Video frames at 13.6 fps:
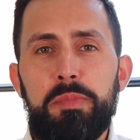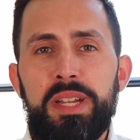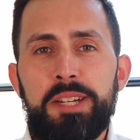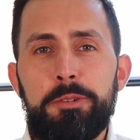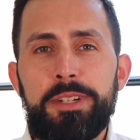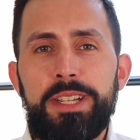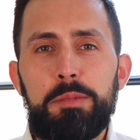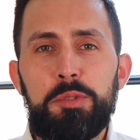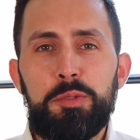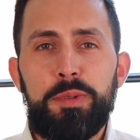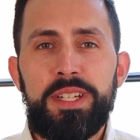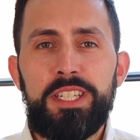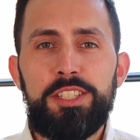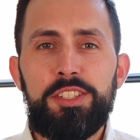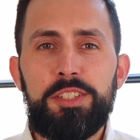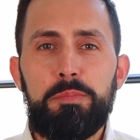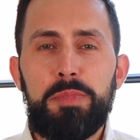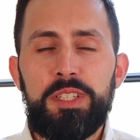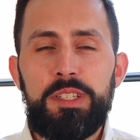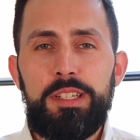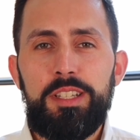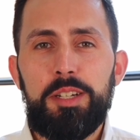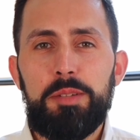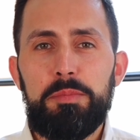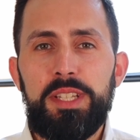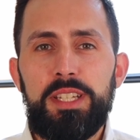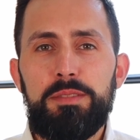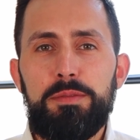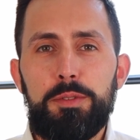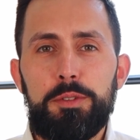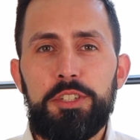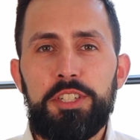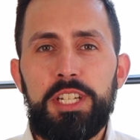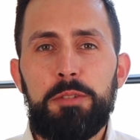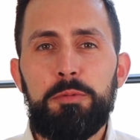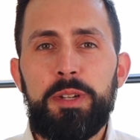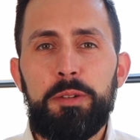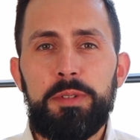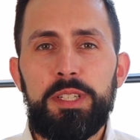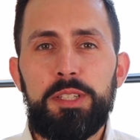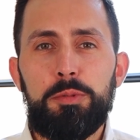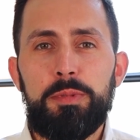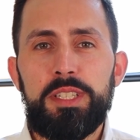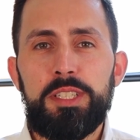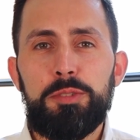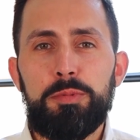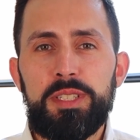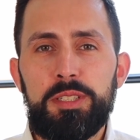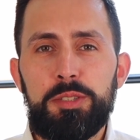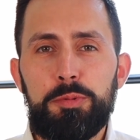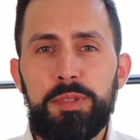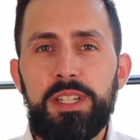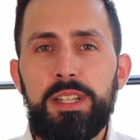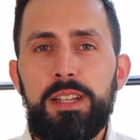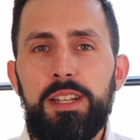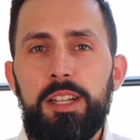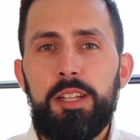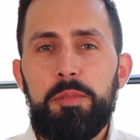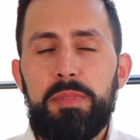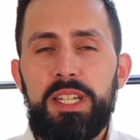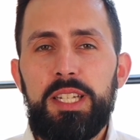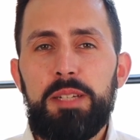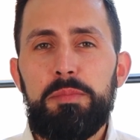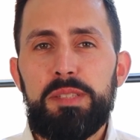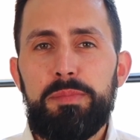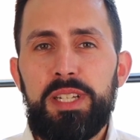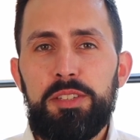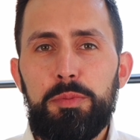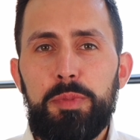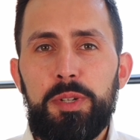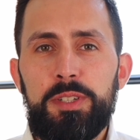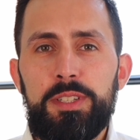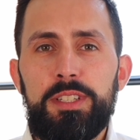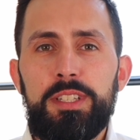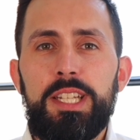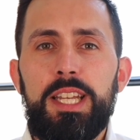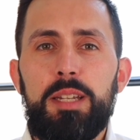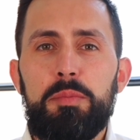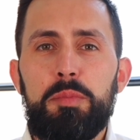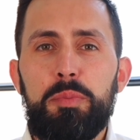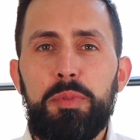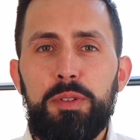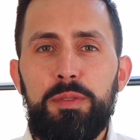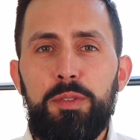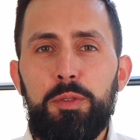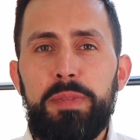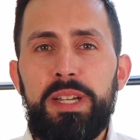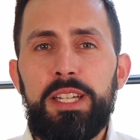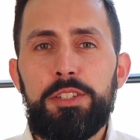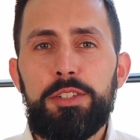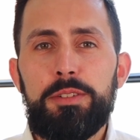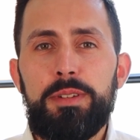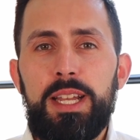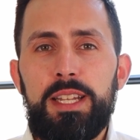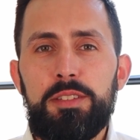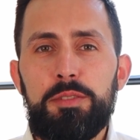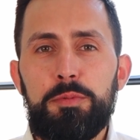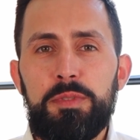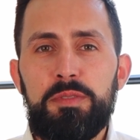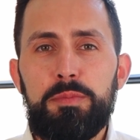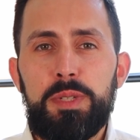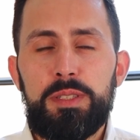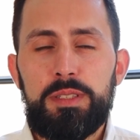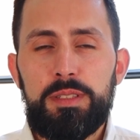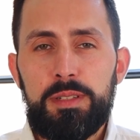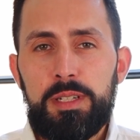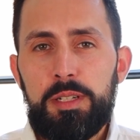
MicroCap strategy monthly update for January 2023. My name is Matthew Martin and I'm a portfolio manager at Rivemont.